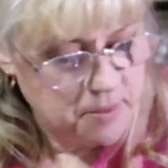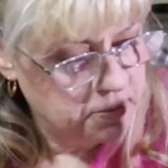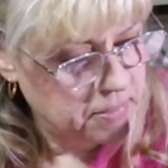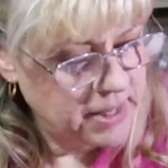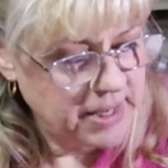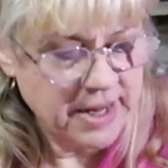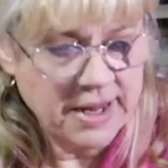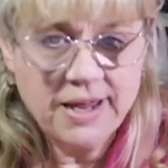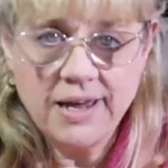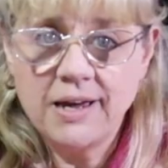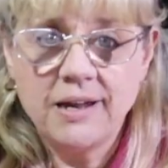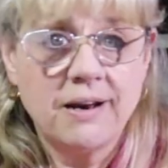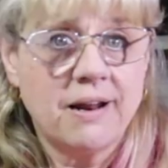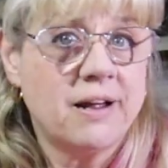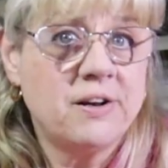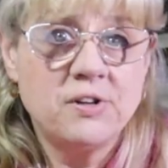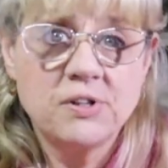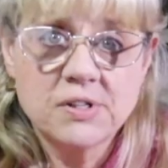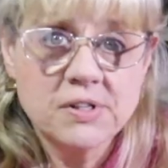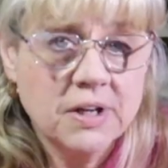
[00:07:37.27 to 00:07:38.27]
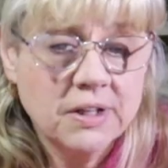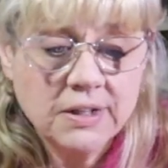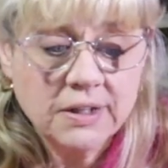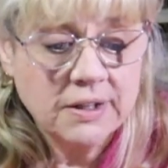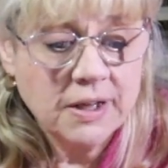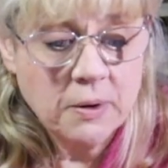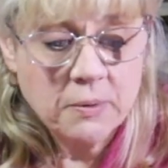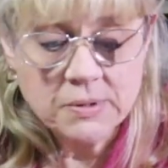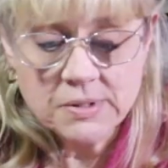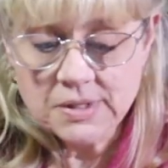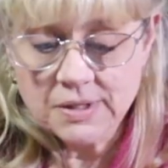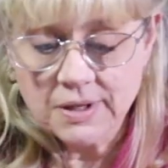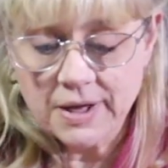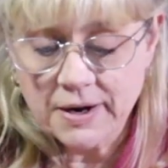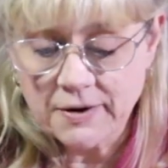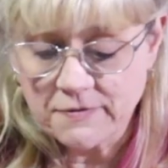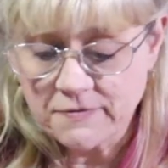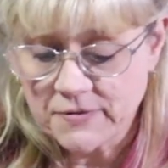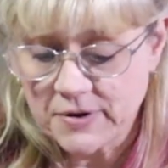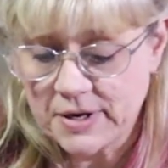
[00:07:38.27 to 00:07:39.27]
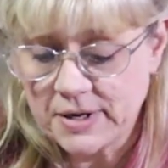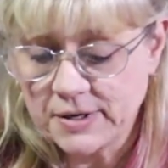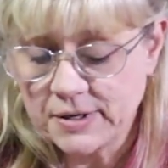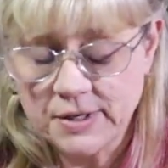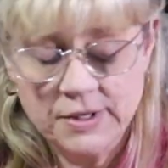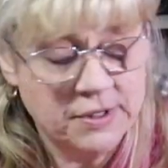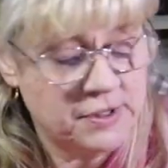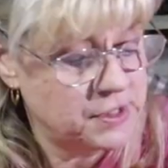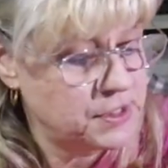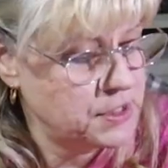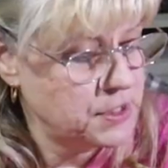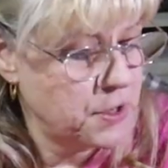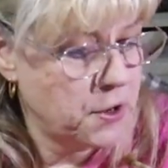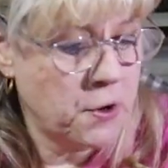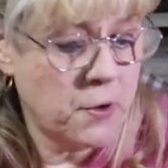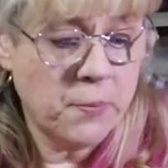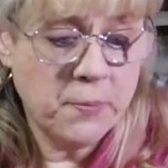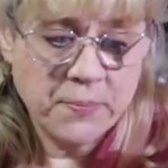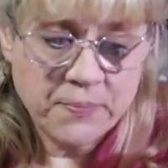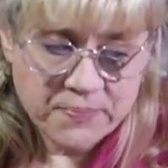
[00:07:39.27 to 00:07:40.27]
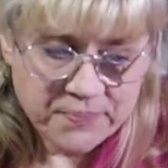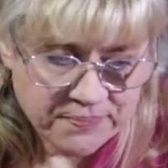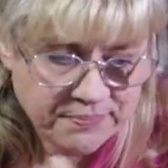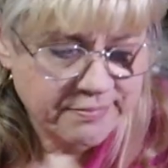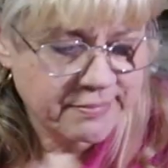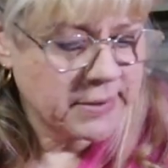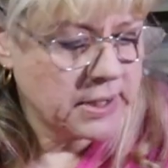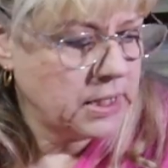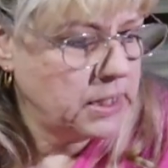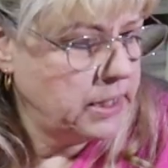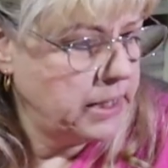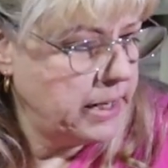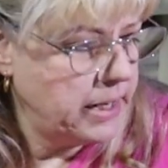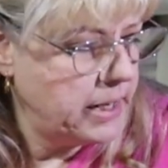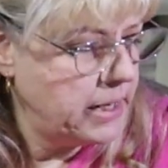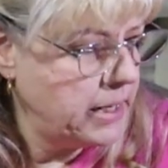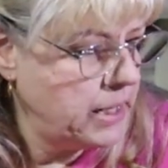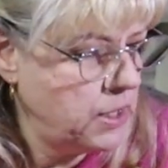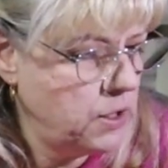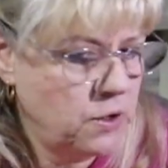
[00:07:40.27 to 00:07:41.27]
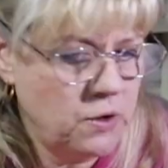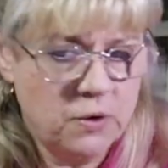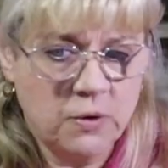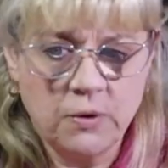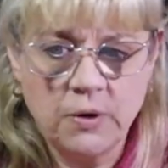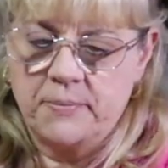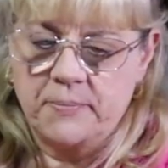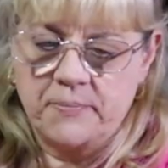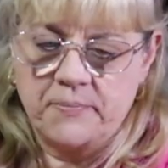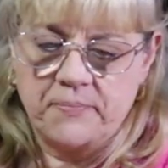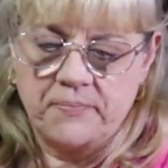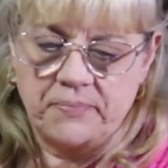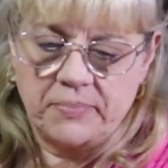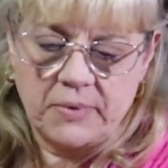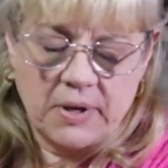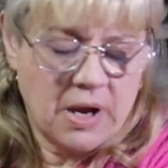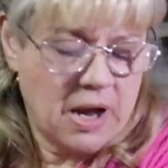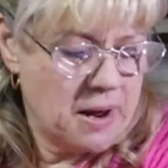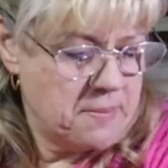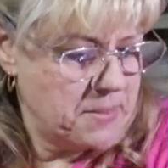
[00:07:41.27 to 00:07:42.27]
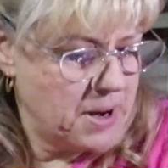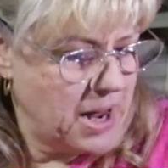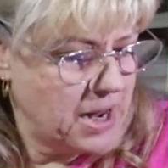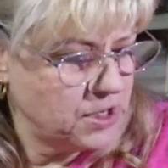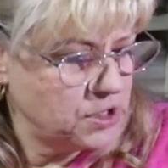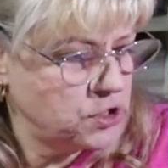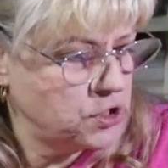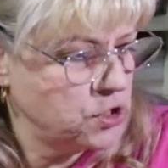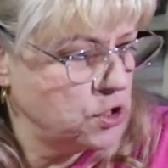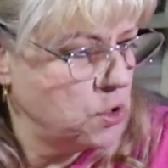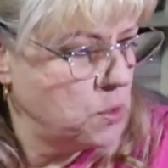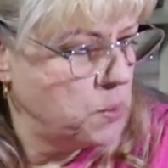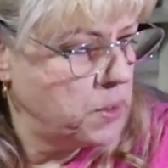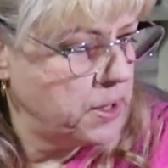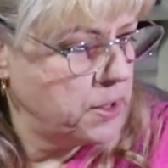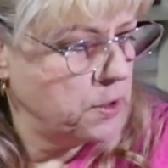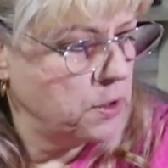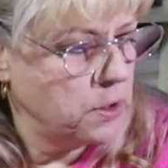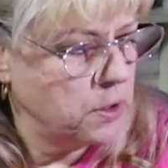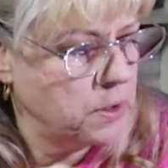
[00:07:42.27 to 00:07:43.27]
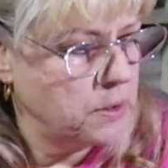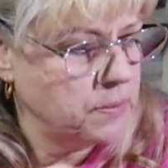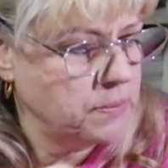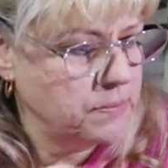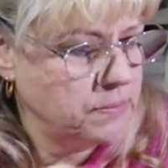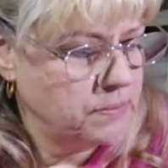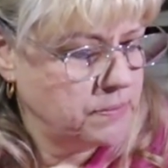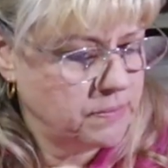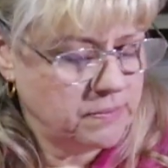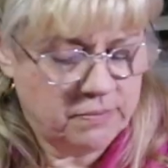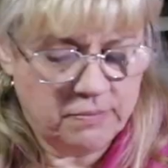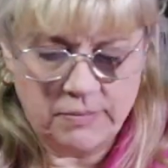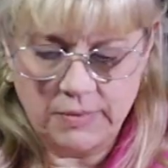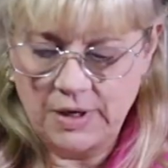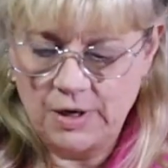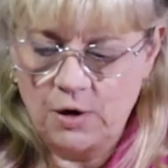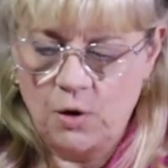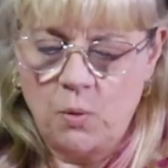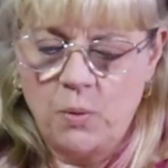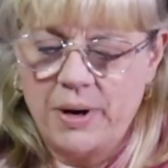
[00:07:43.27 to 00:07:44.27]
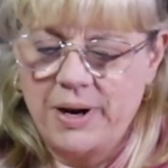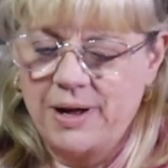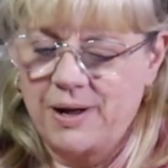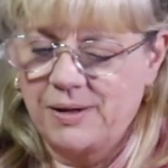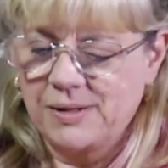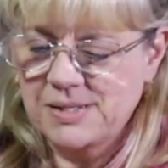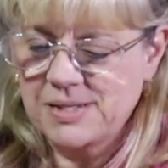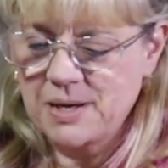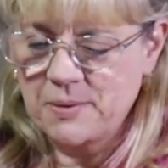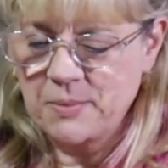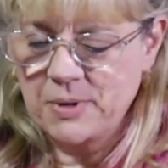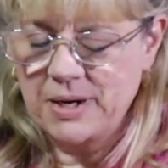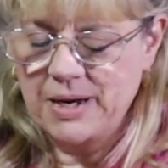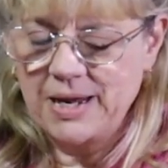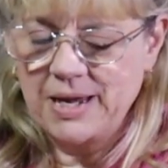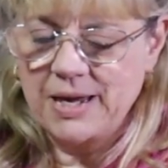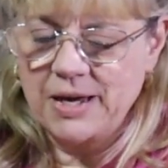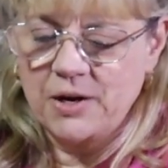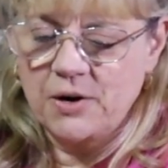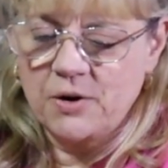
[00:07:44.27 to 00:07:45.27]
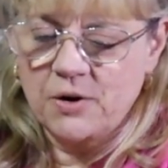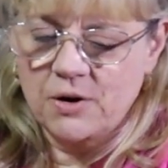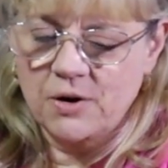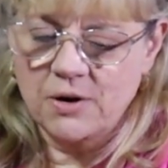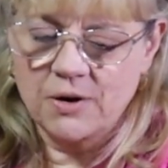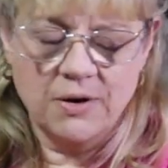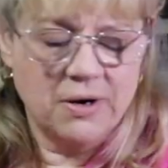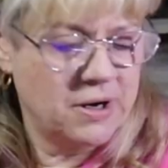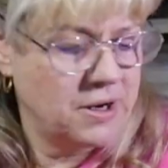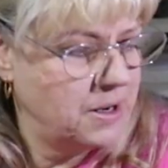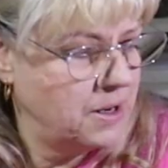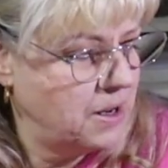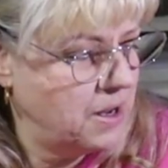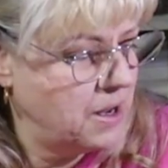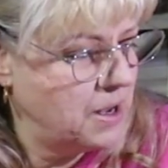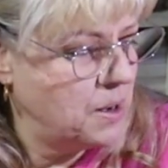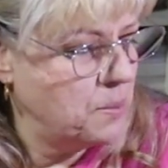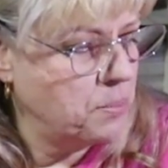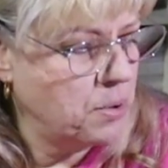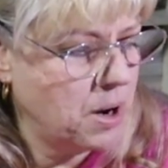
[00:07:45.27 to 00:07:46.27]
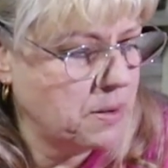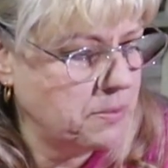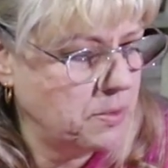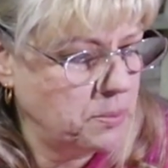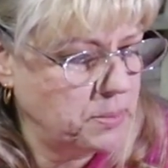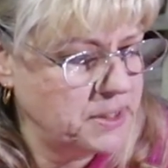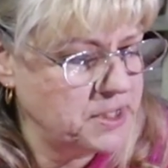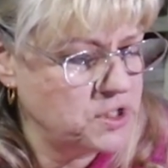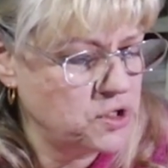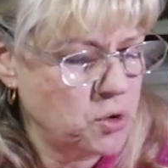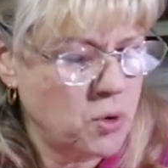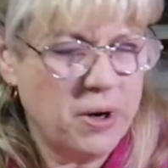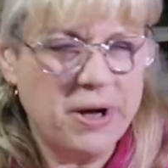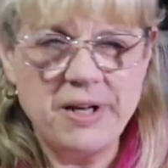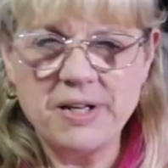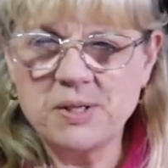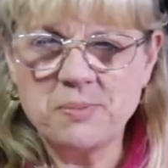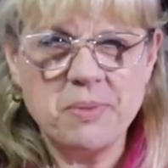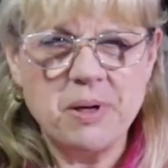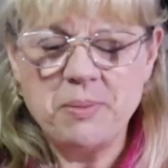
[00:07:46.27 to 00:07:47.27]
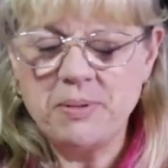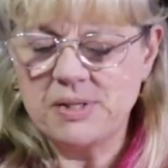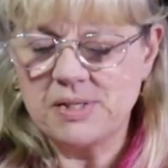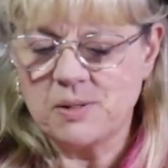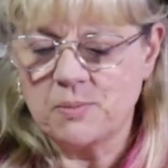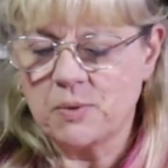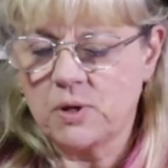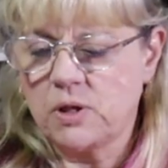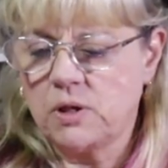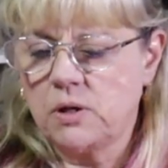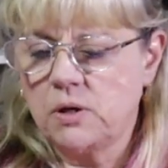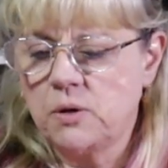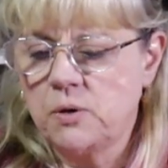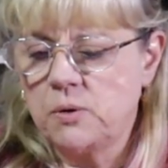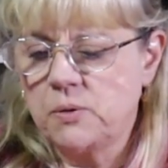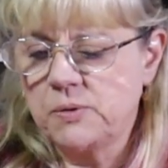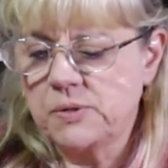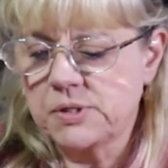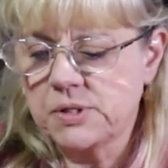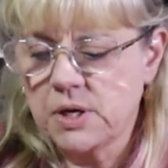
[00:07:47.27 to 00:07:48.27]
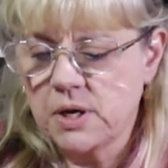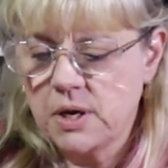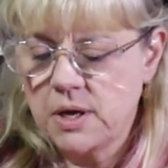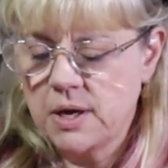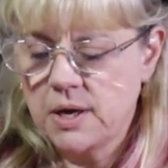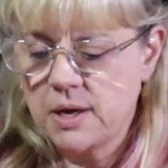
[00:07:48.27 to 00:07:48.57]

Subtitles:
But again, I just thought that that was a lot of fun. So anywho, I'm not sure what what else I'm going to get her. Probably toys, maybe some clothes.